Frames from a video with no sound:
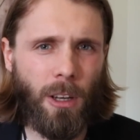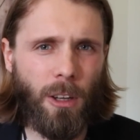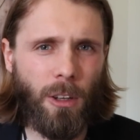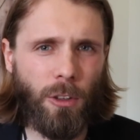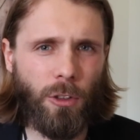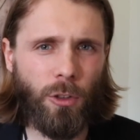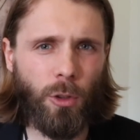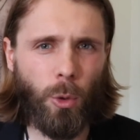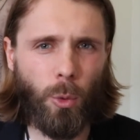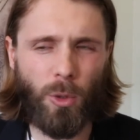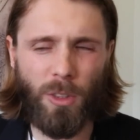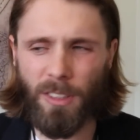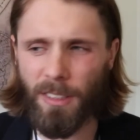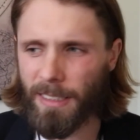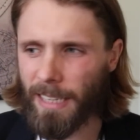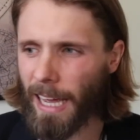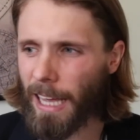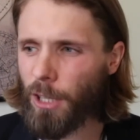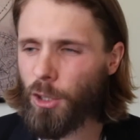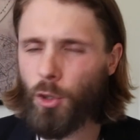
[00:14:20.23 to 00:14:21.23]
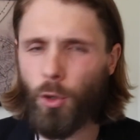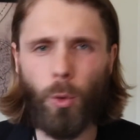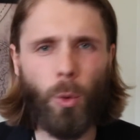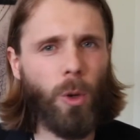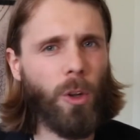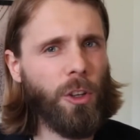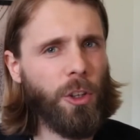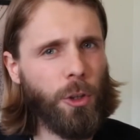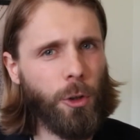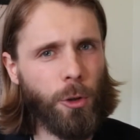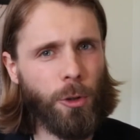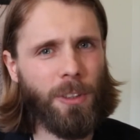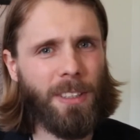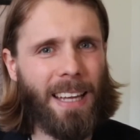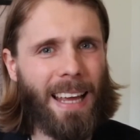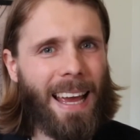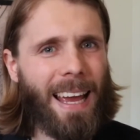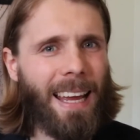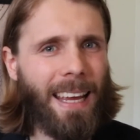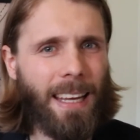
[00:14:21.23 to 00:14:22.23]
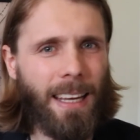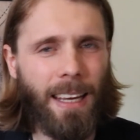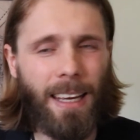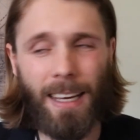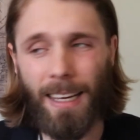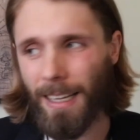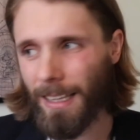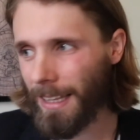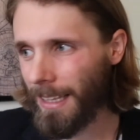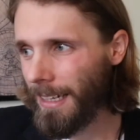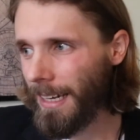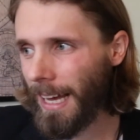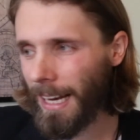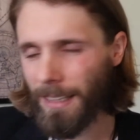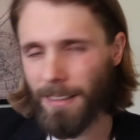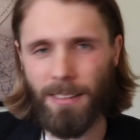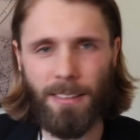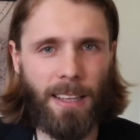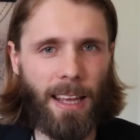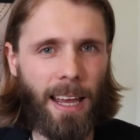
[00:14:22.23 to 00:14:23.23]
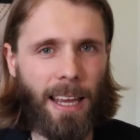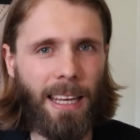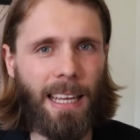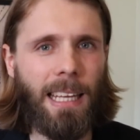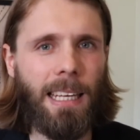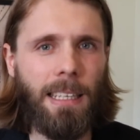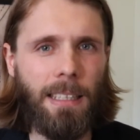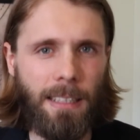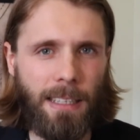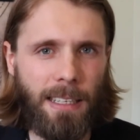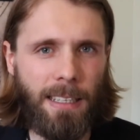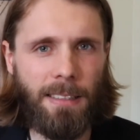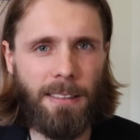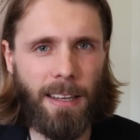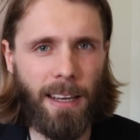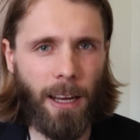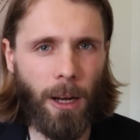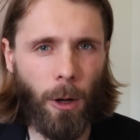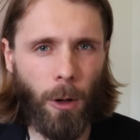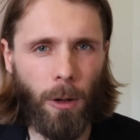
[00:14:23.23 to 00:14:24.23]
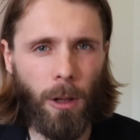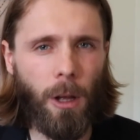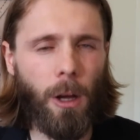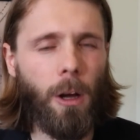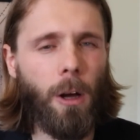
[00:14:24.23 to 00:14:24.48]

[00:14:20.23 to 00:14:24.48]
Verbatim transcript: So, schedule your day the next day in detail.